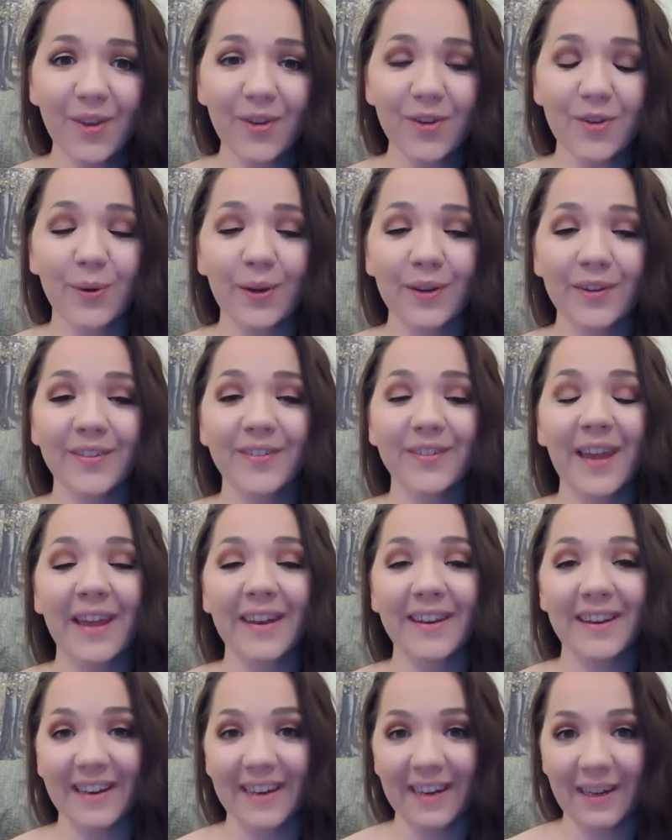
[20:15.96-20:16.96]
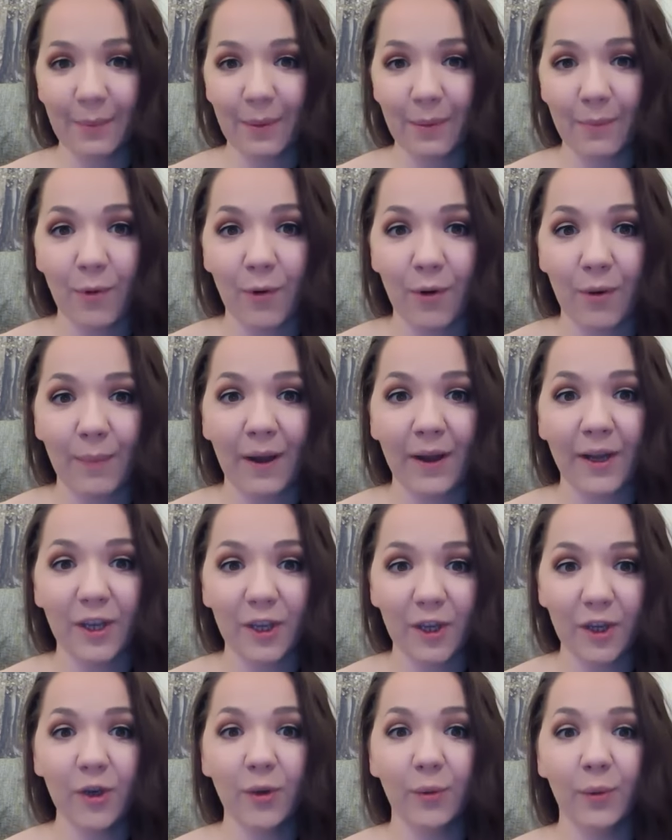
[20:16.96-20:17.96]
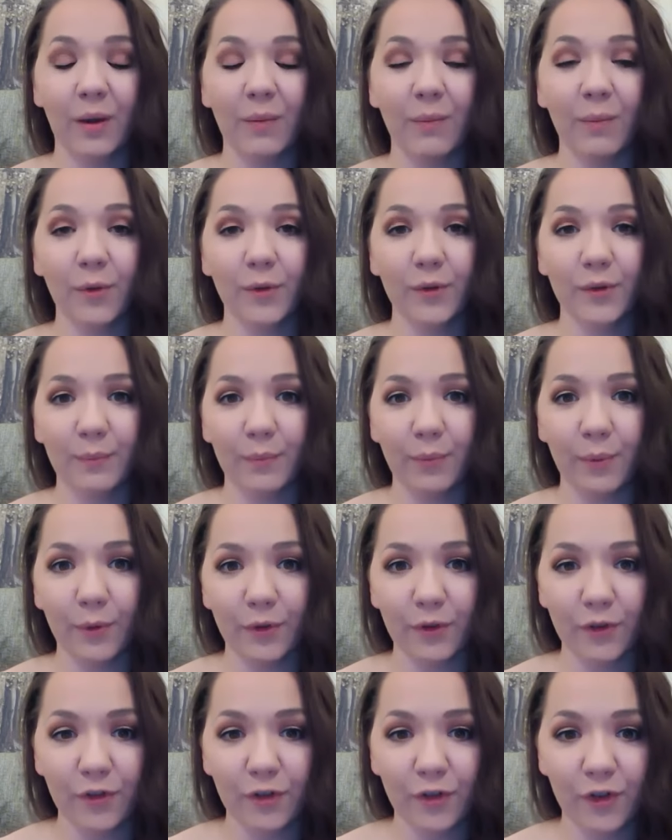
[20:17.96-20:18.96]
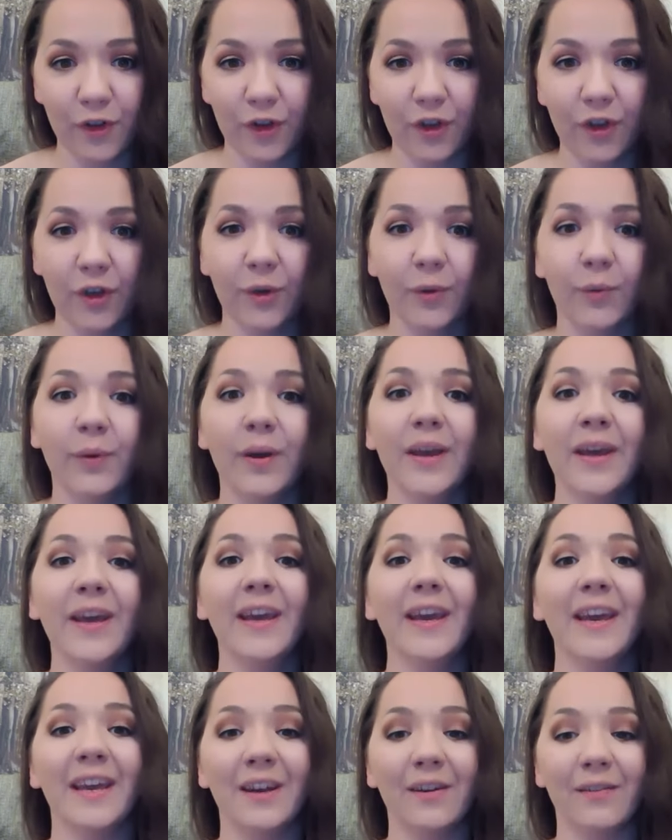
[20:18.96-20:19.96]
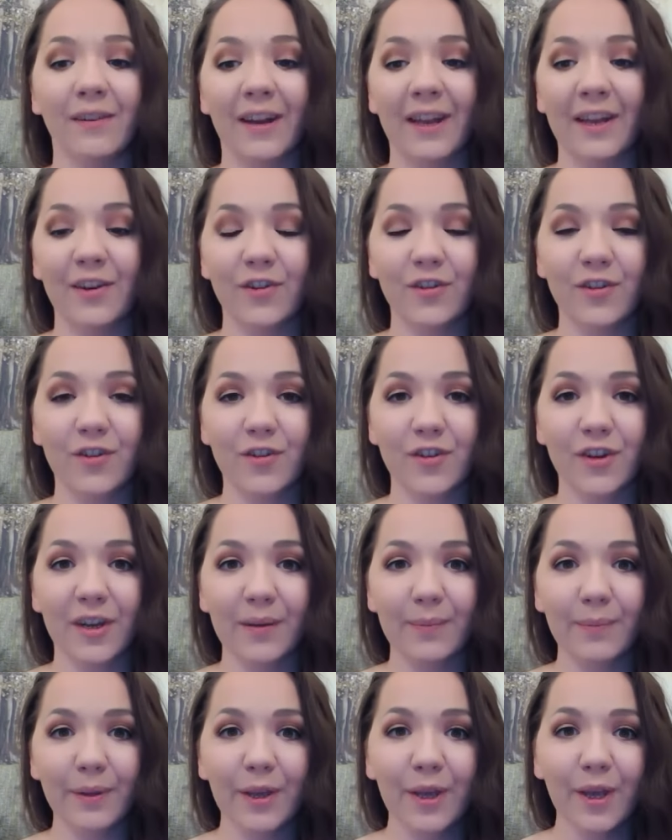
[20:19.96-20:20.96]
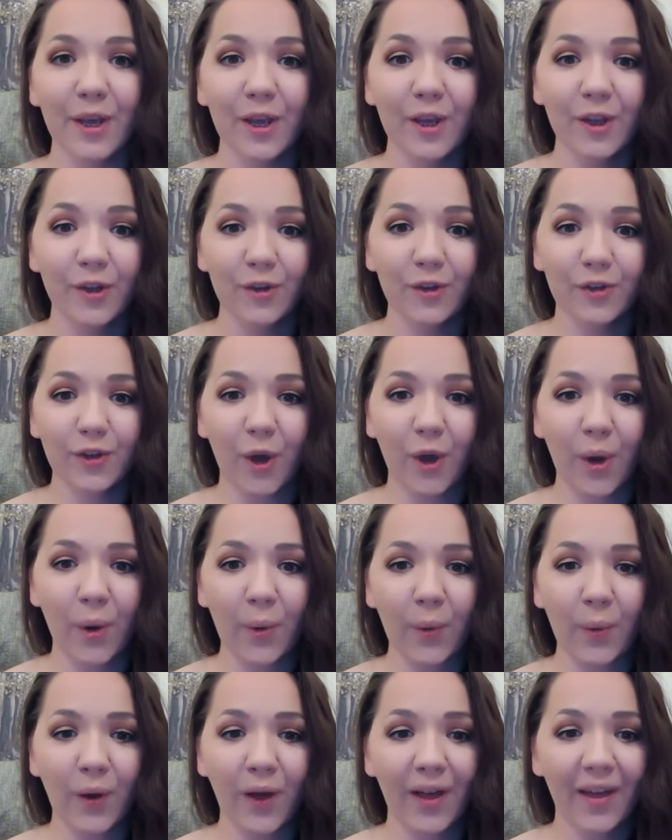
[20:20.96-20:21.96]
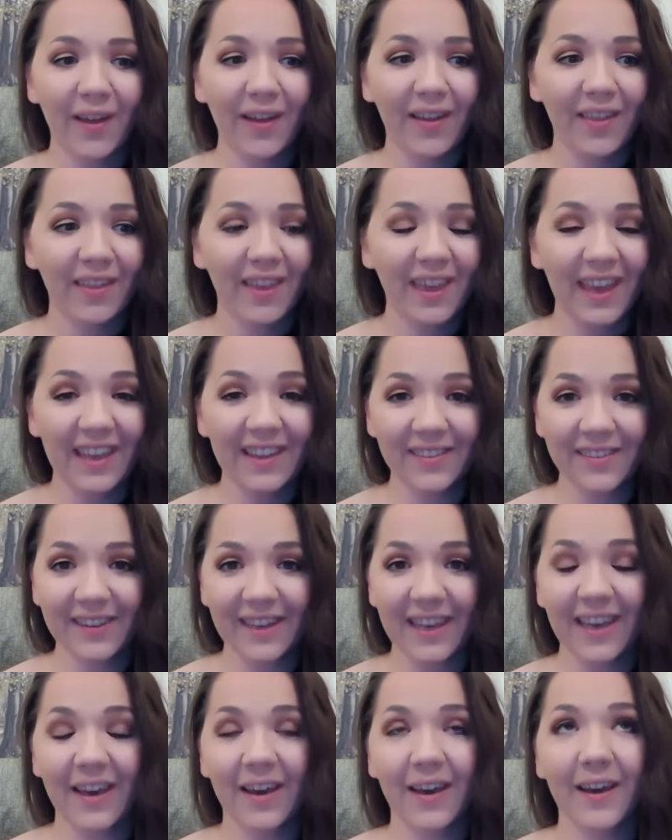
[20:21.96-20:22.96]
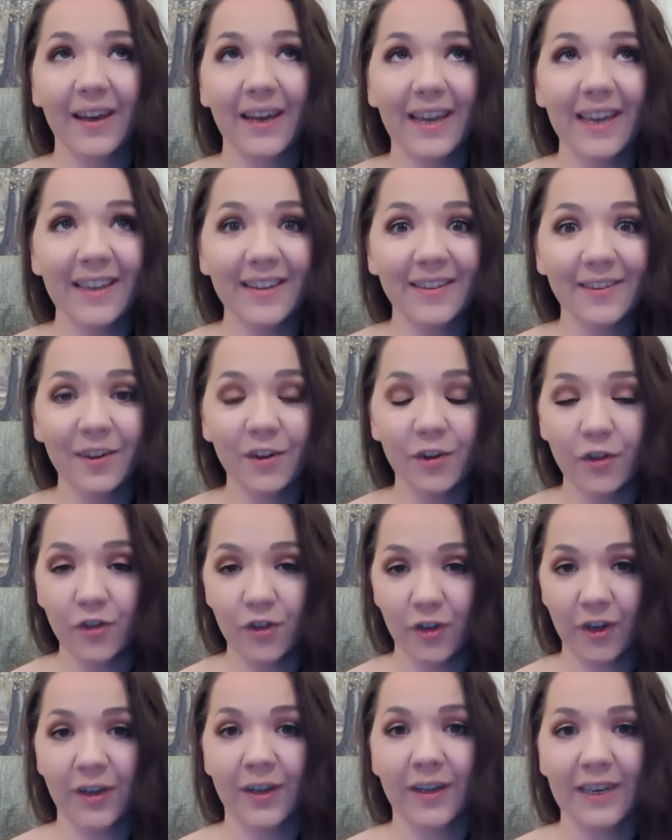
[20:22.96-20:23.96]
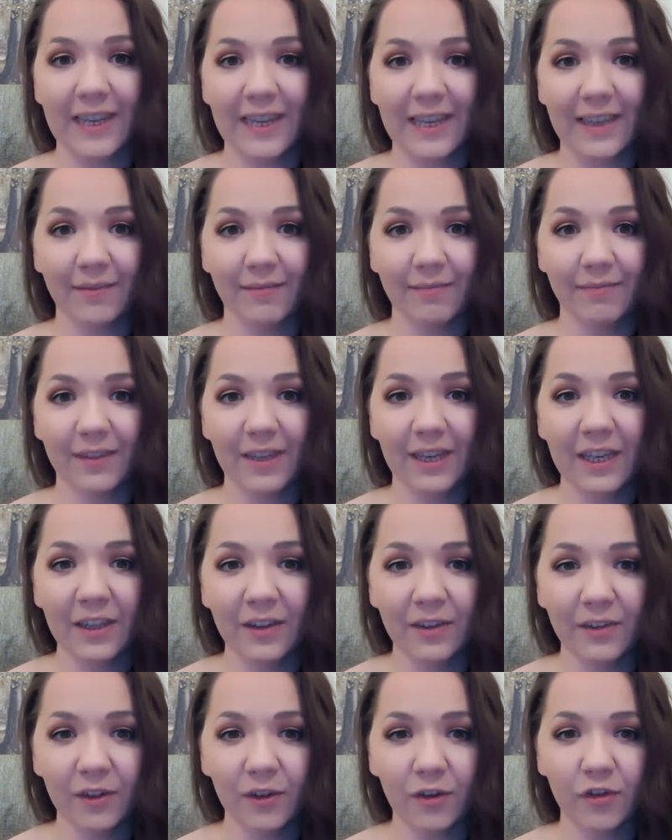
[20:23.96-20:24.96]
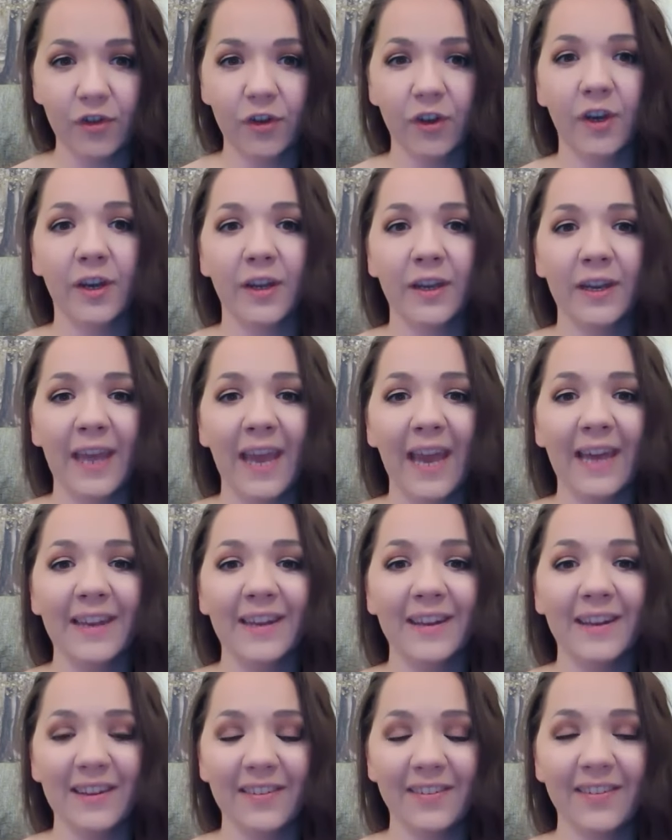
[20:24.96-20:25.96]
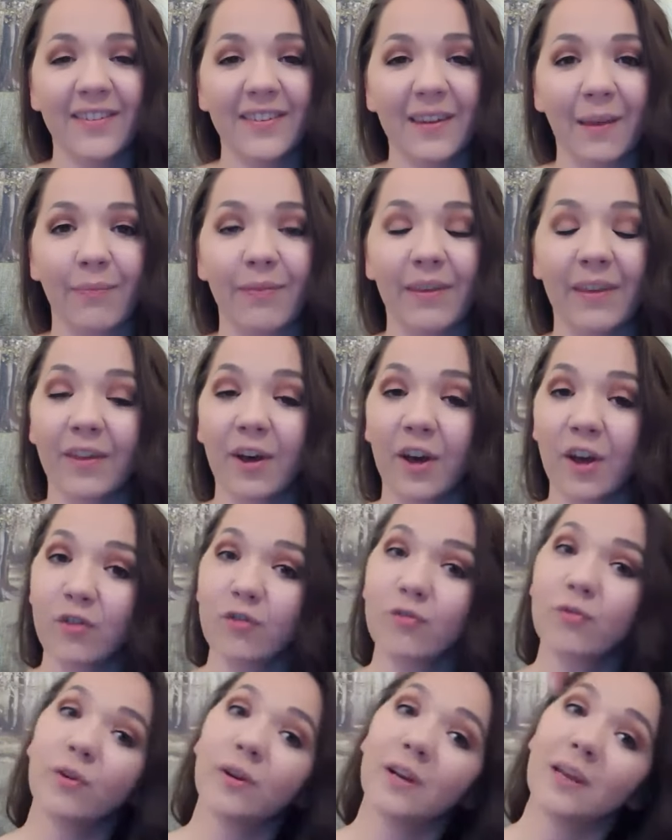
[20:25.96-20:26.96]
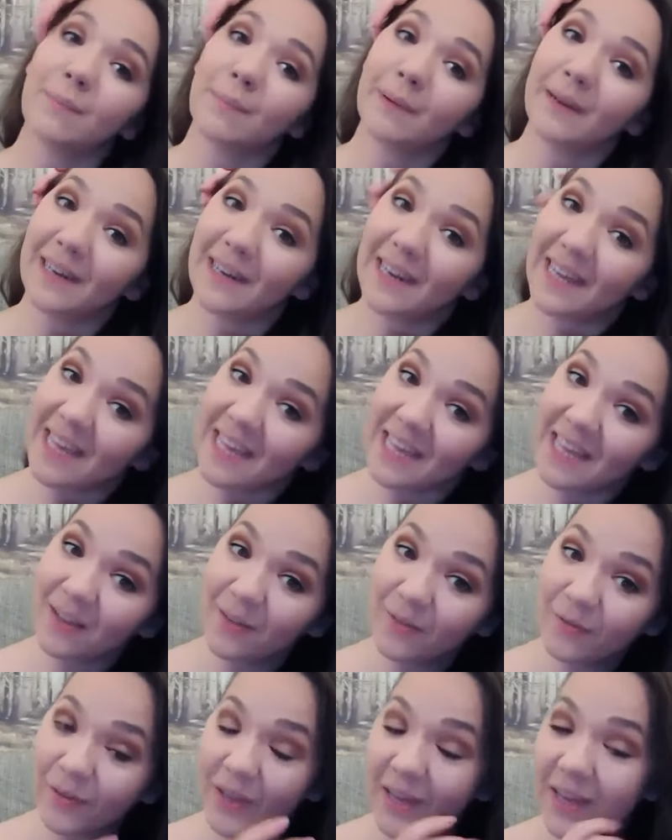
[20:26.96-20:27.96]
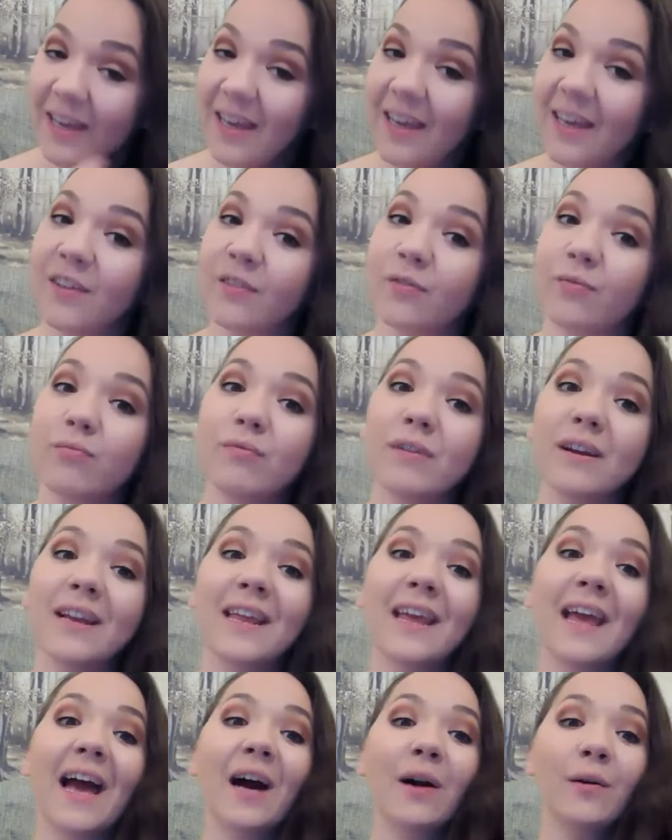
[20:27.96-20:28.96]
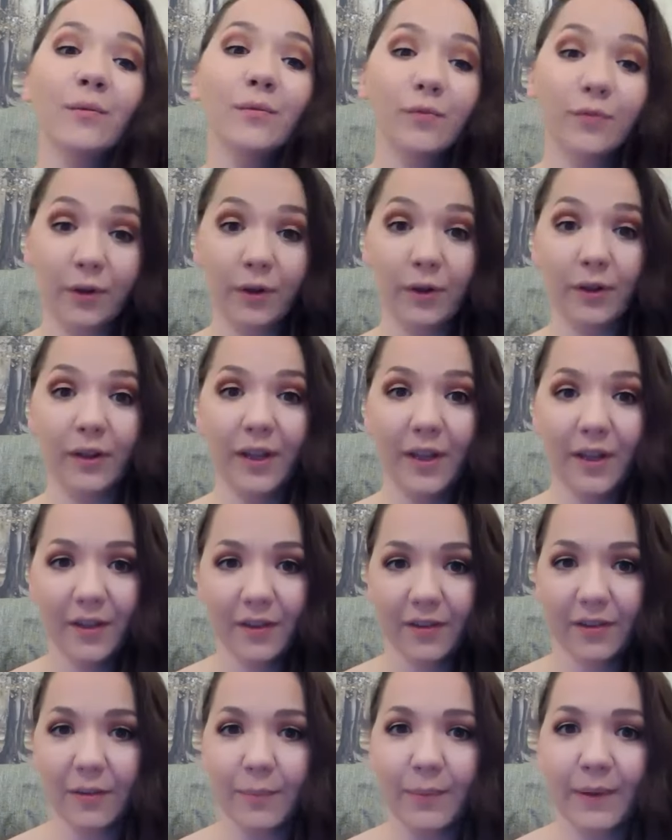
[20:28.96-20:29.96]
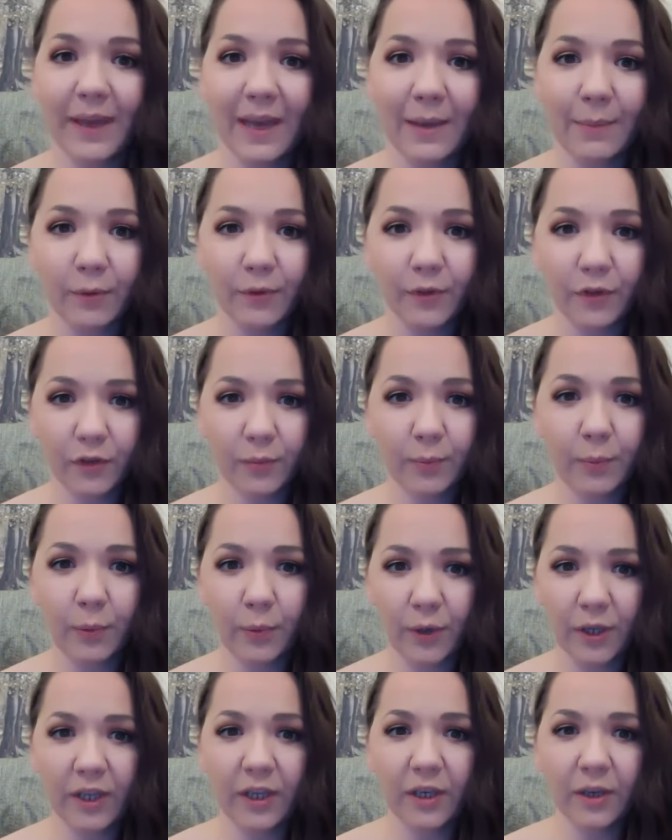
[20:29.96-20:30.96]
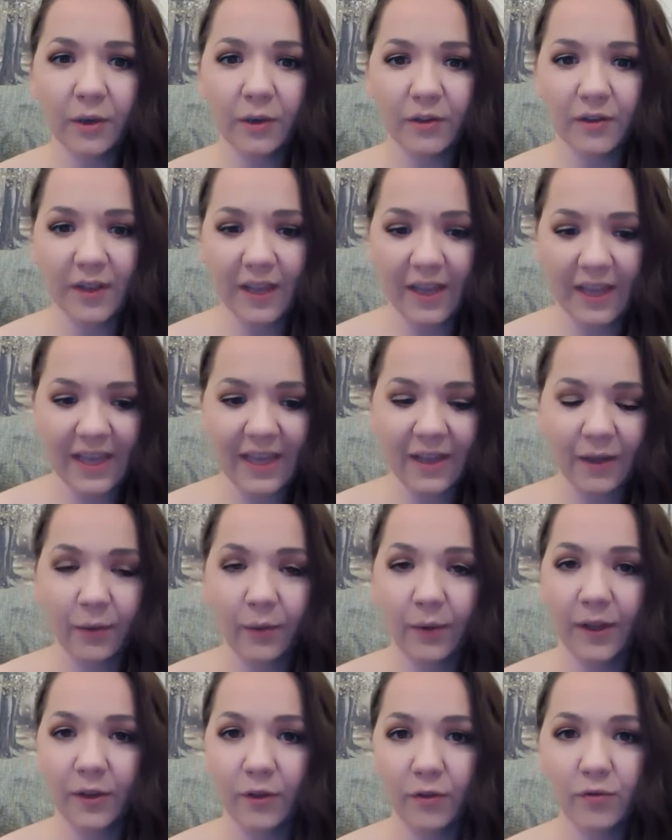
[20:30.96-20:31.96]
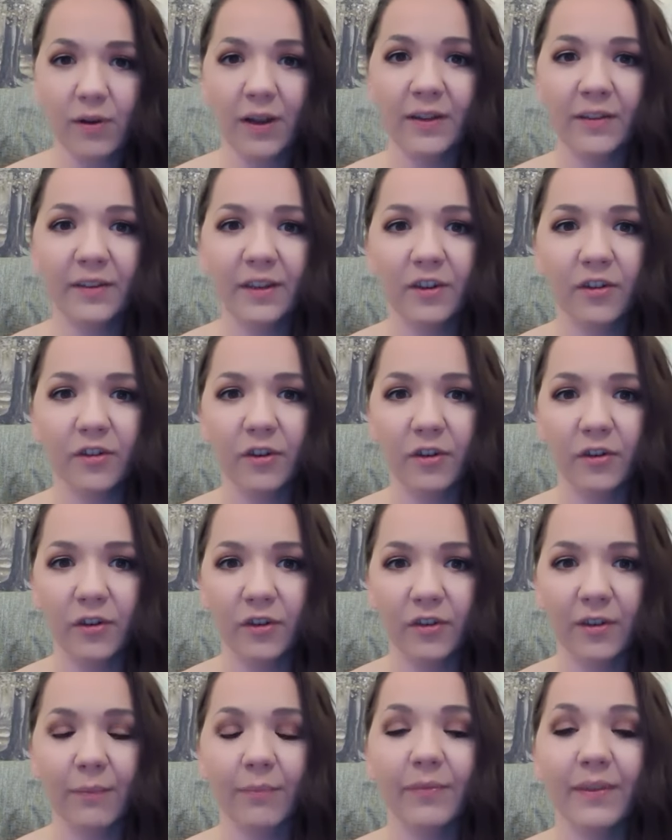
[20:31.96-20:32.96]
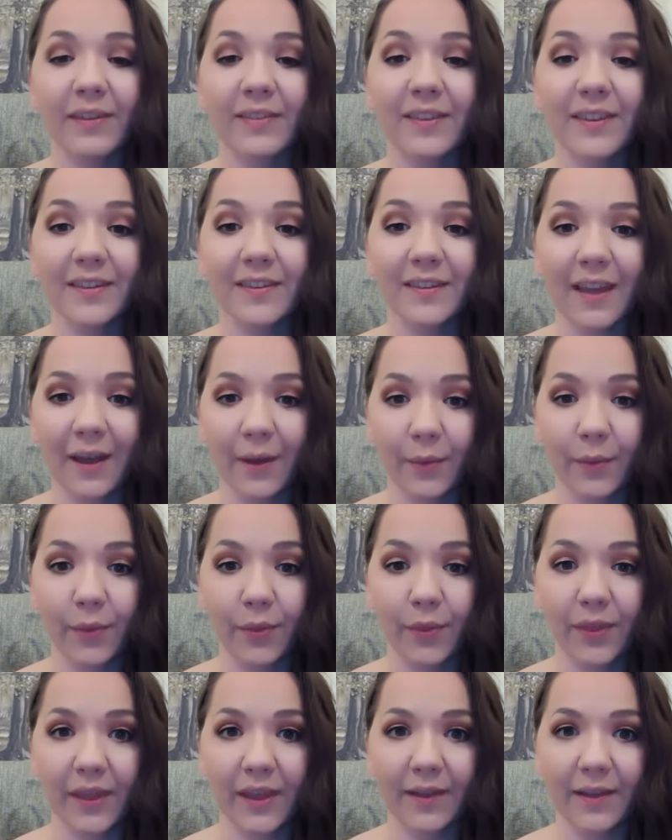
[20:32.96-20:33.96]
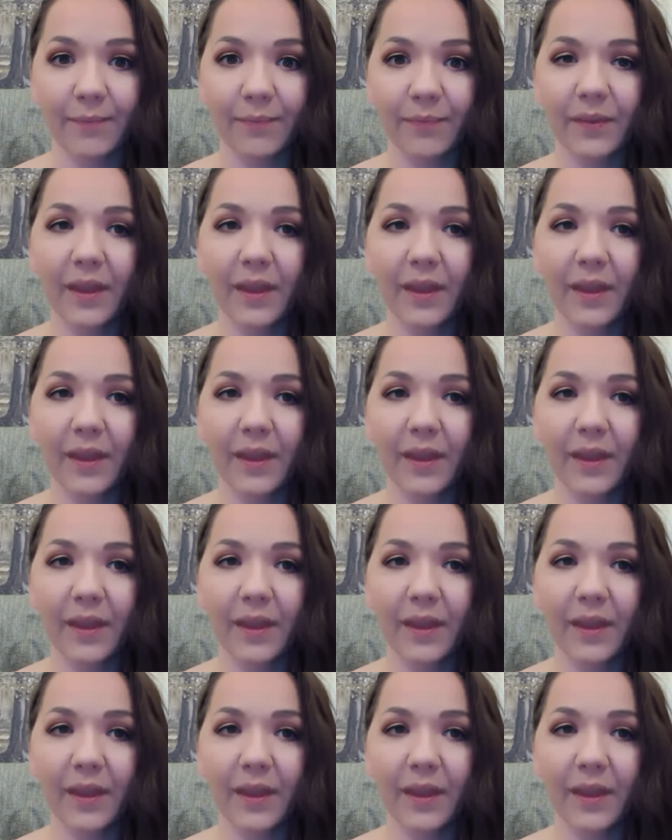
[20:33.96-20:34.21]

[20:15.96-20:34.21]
to understand a little bit more about you and what's important to you in a relationship. So it's a journey. It's a journey, and this is something that I truly believe is really helpful to be able to support you to heal and transition to something that's healthy.